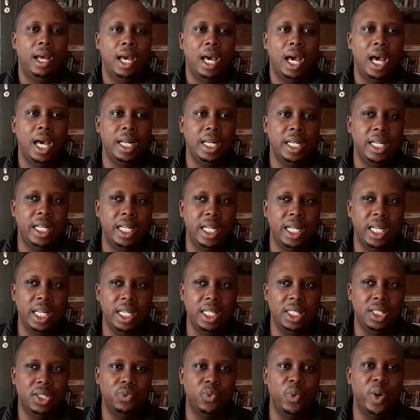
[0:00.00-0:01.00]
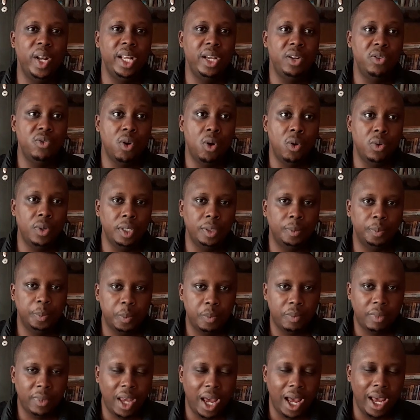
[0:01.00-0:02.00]
And he's really grown.
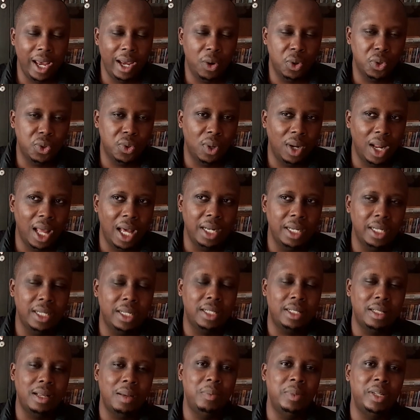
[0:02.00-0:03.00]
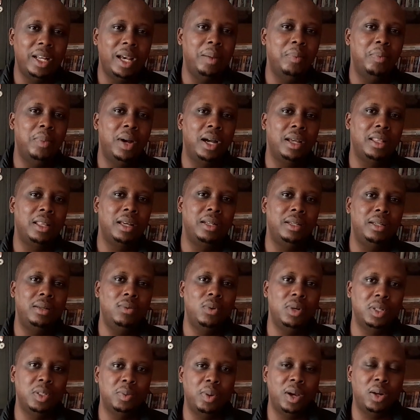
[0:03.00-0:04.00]
I also learned some time back that he
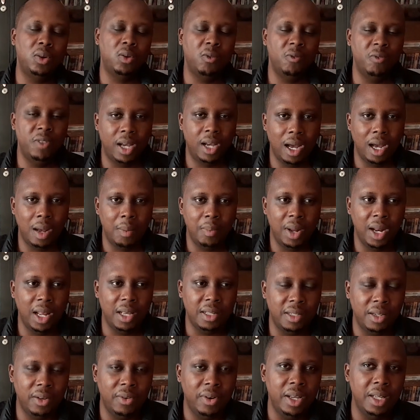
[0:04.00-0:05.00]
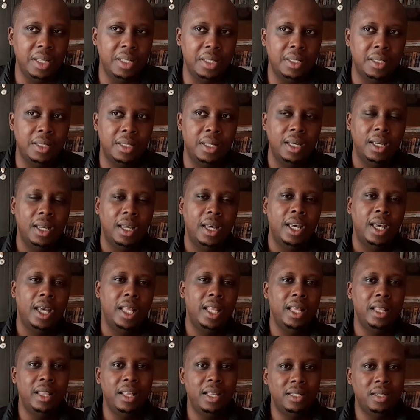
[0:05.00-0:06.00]
was part of the Kampala series.
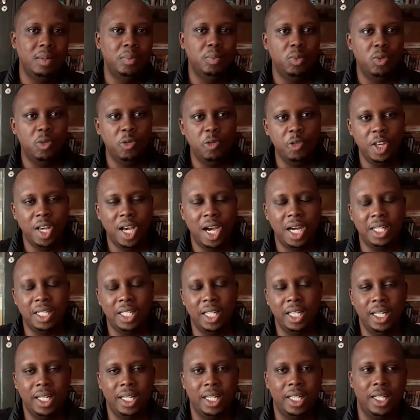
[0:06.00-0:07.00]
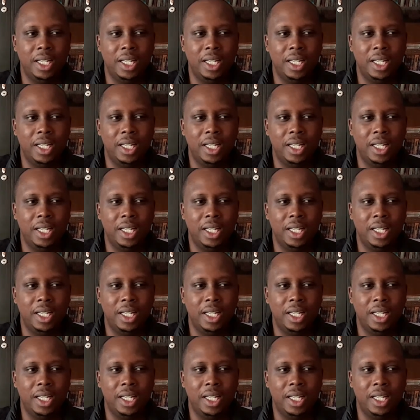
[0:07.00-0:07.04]
And there's a movie acted